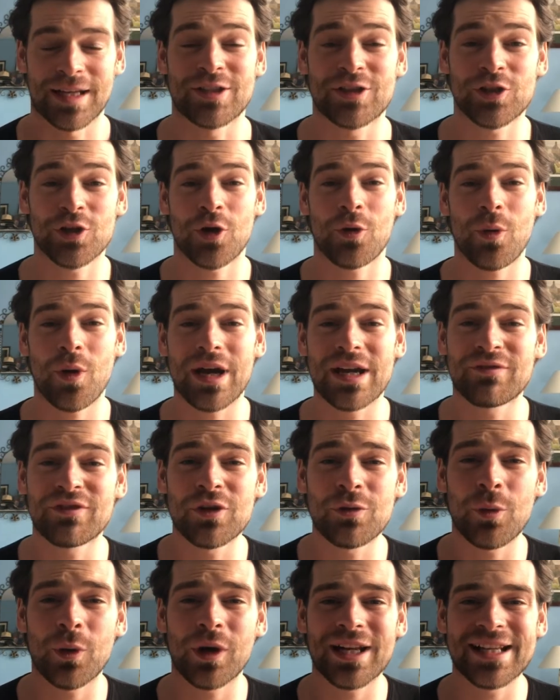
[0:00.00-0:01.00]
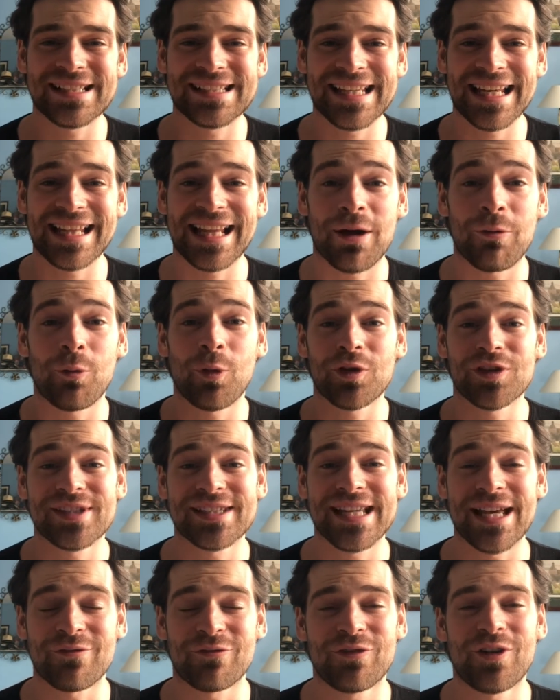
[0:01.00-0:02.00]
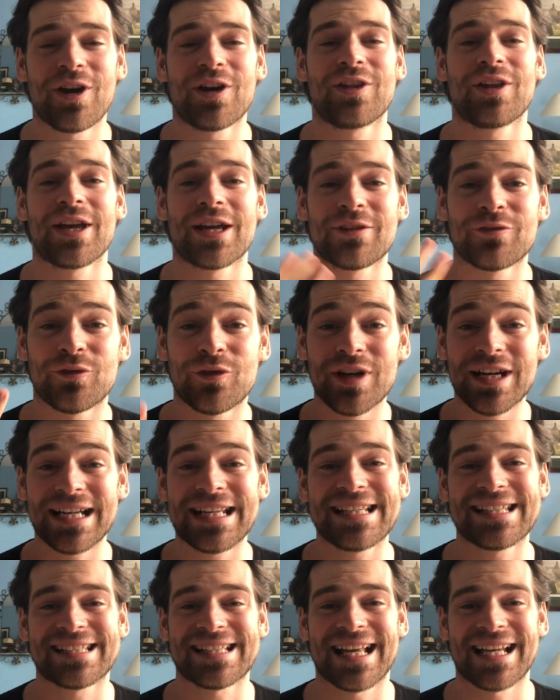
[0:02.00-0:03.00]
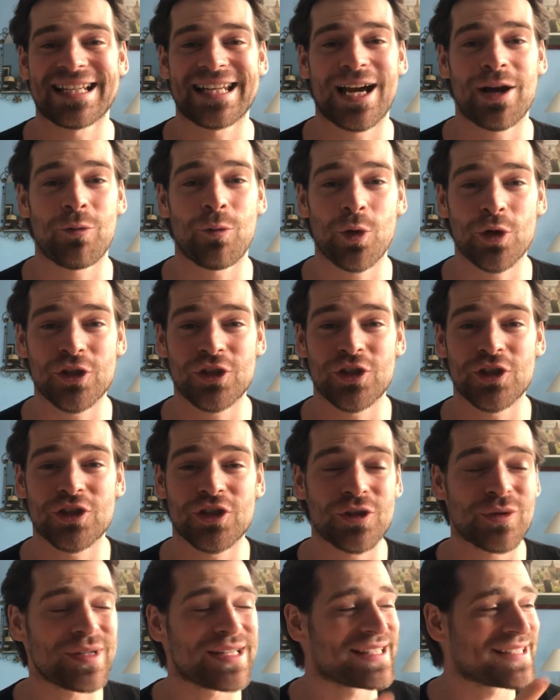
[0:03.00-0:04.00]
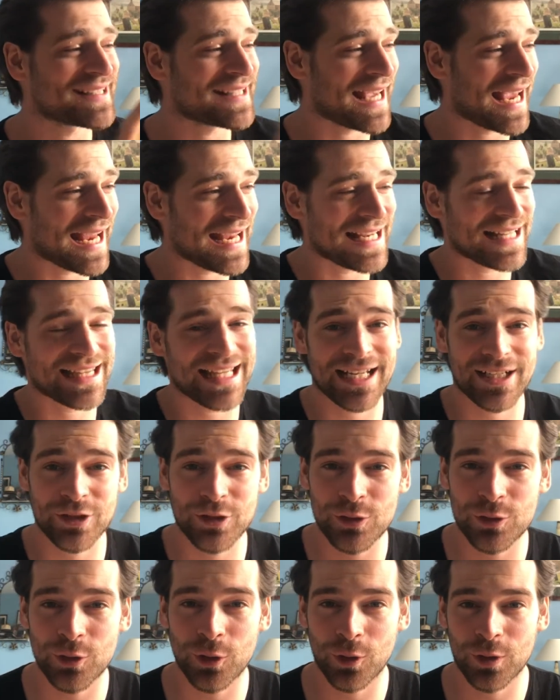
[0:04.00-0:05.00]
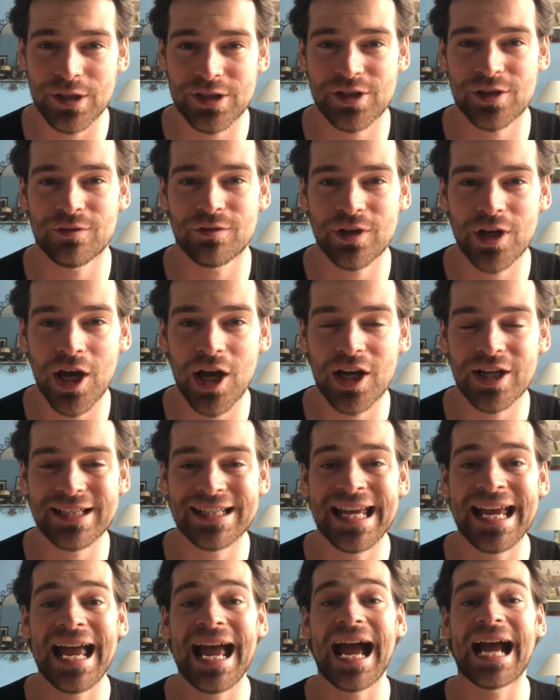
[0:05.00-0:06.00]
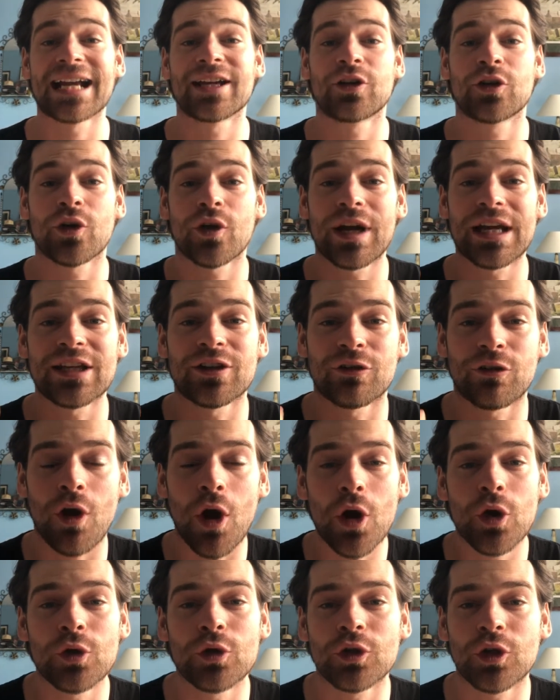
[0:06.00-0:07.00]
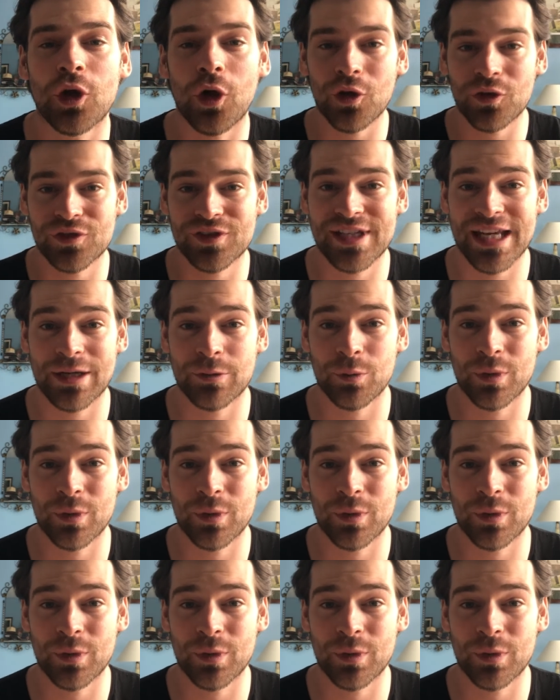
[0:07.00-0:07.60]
And you know what, if you wanted to take that one step further and really stand out, what you should do is take that new knowledge you've learned and create your own content